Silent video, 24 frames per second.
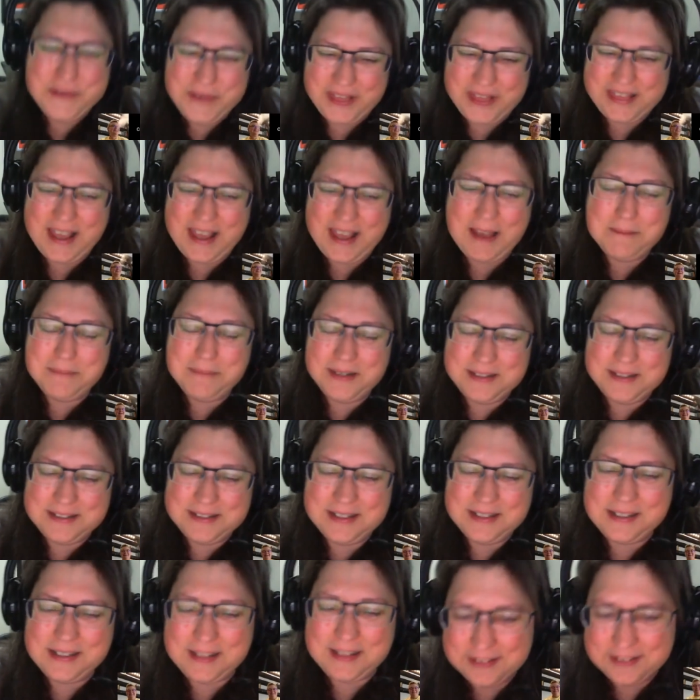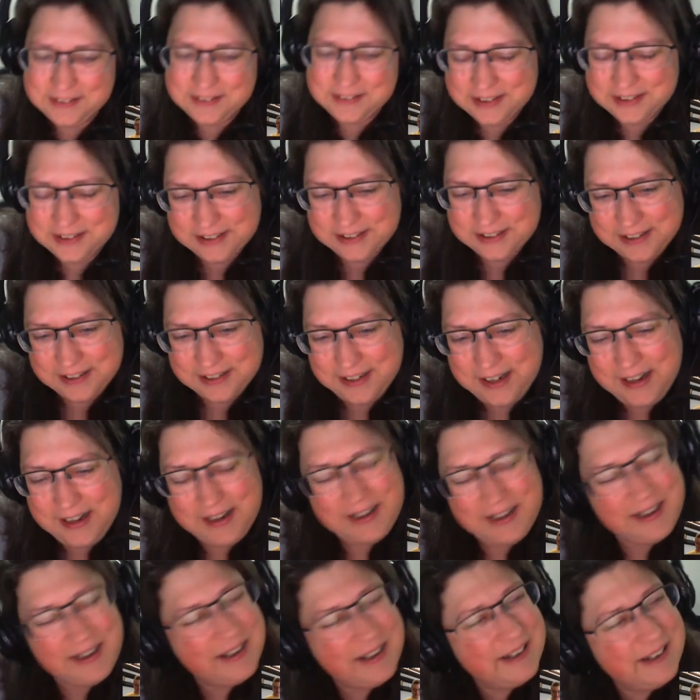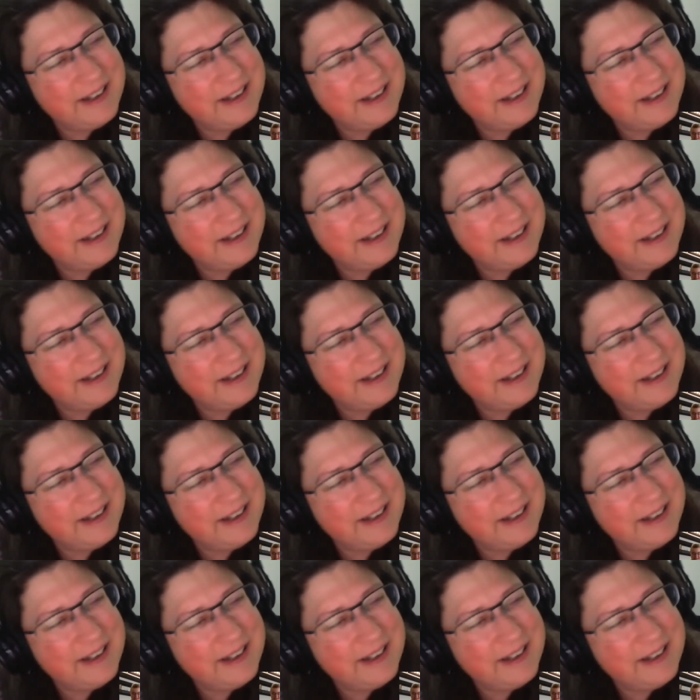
with that particular. Yeah. I